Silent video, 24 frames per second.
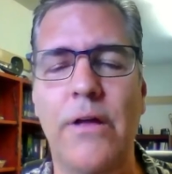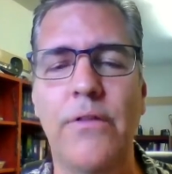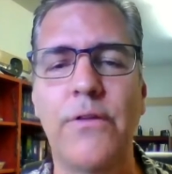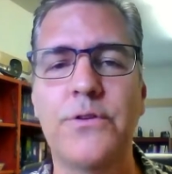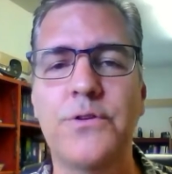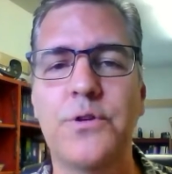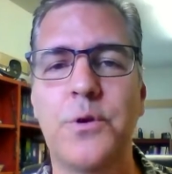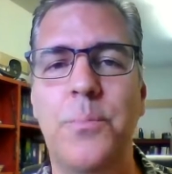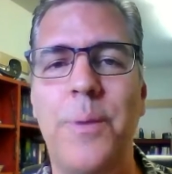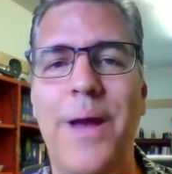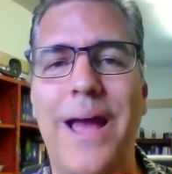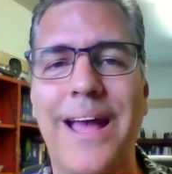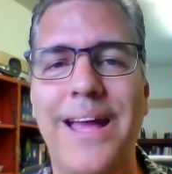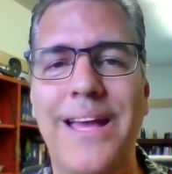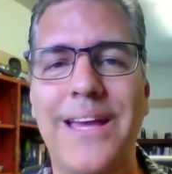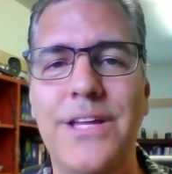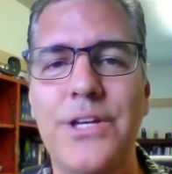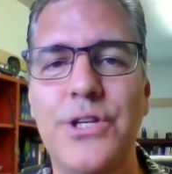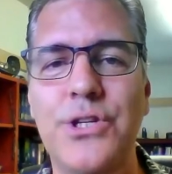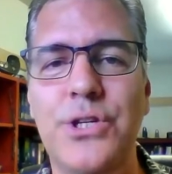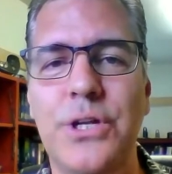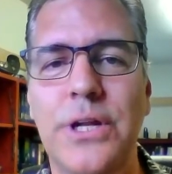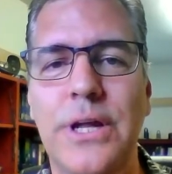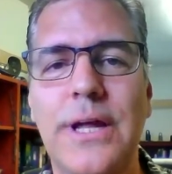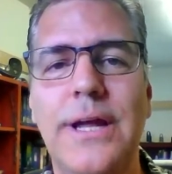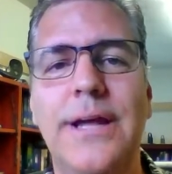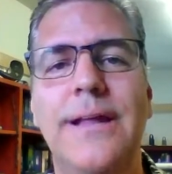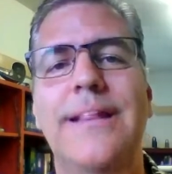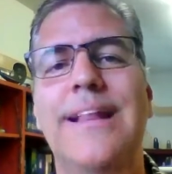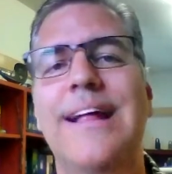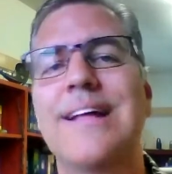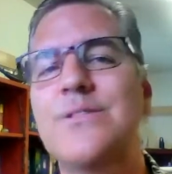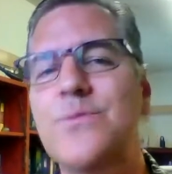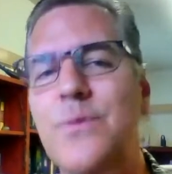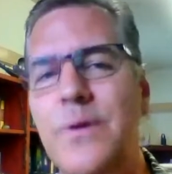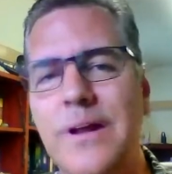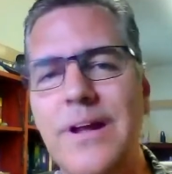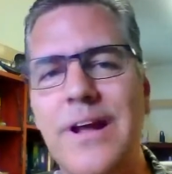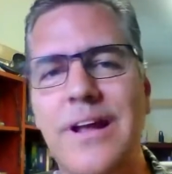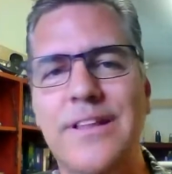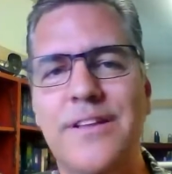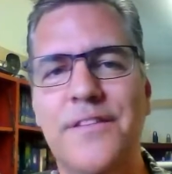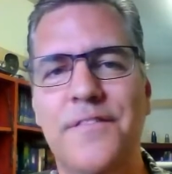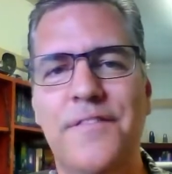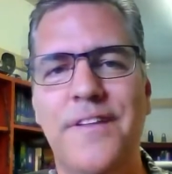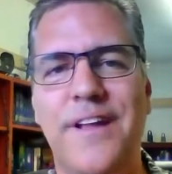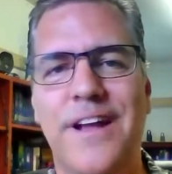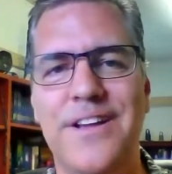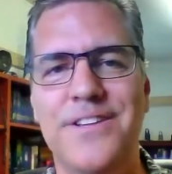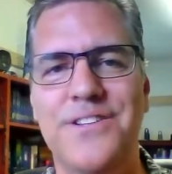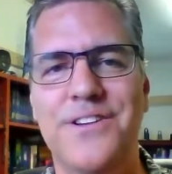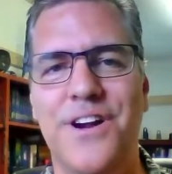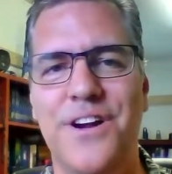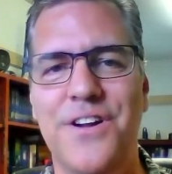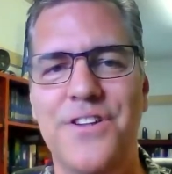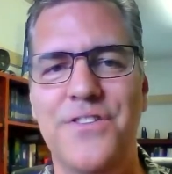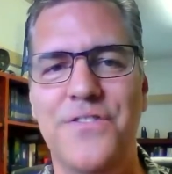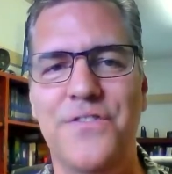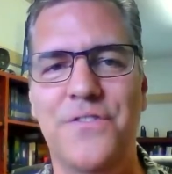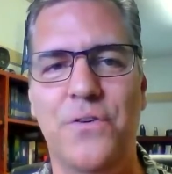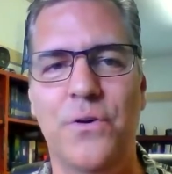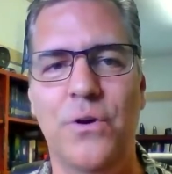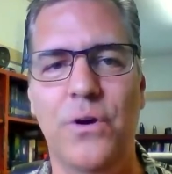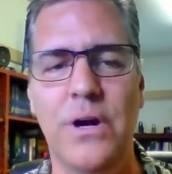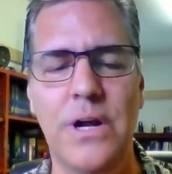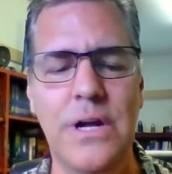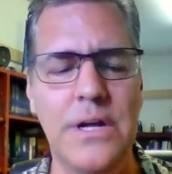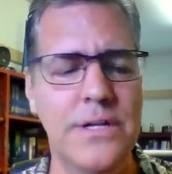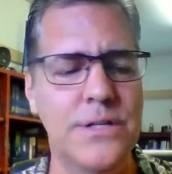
those are packaged, that's what I got the flashcards for.